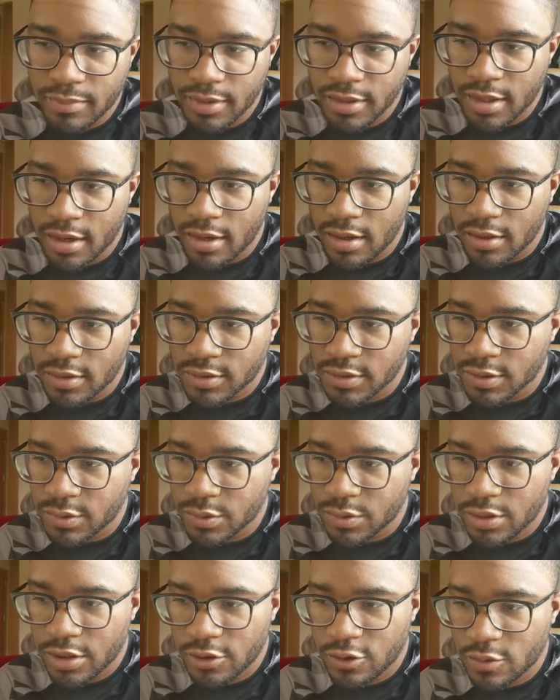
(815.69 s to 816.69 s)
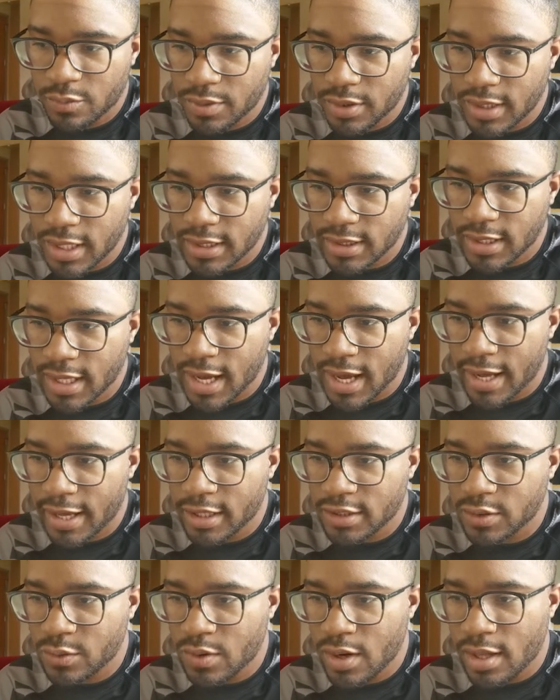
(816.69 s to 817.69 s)
dog store, you would put like the
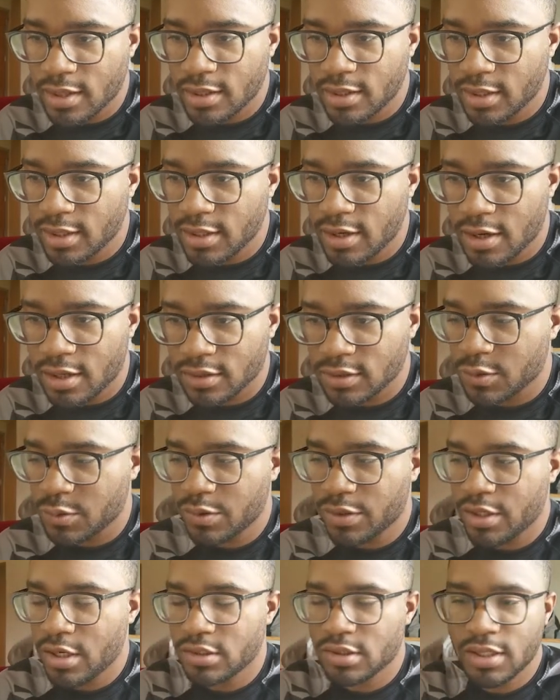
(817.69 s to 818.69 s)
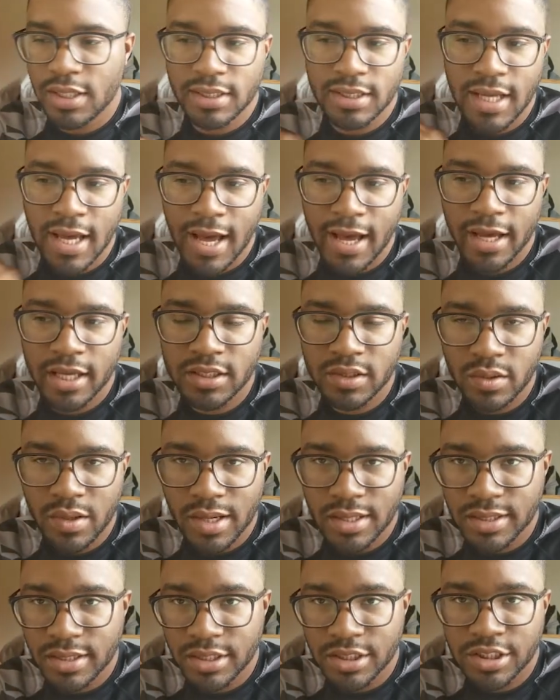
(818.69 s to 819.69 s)
highest quality dog toys, or like the highest
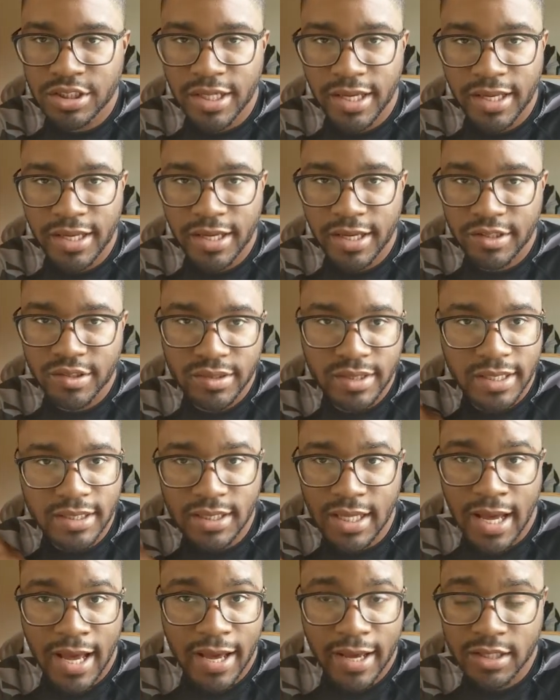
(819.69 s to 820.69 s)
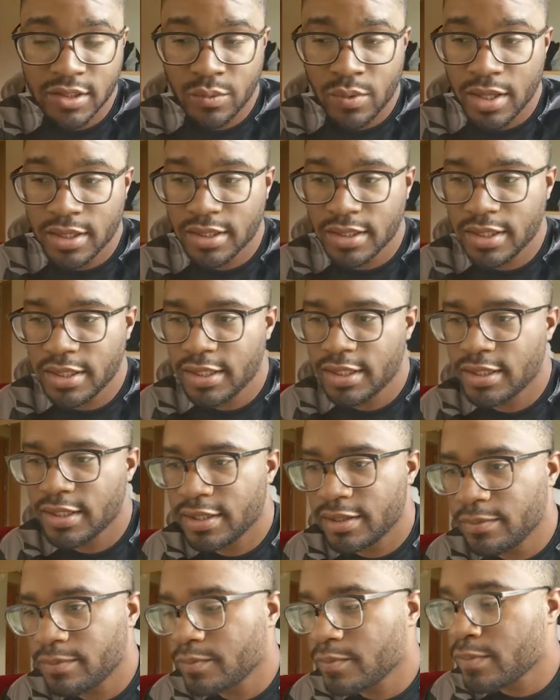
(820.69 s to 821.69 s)
quality shades, or like the highest quality
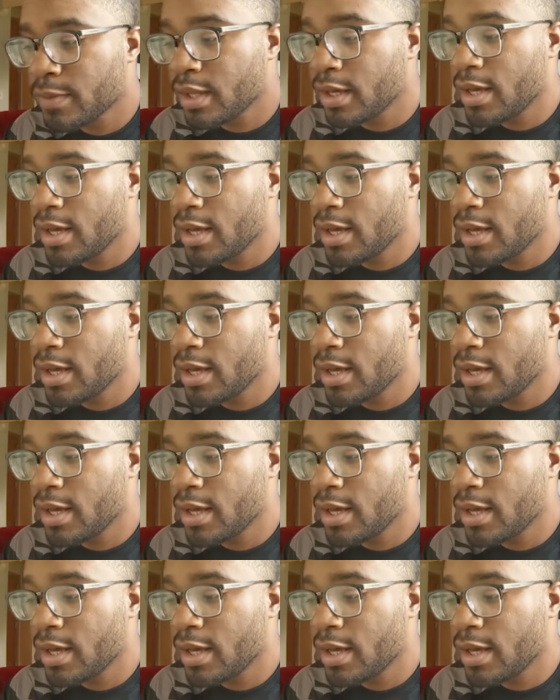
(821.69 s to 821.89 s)
anything.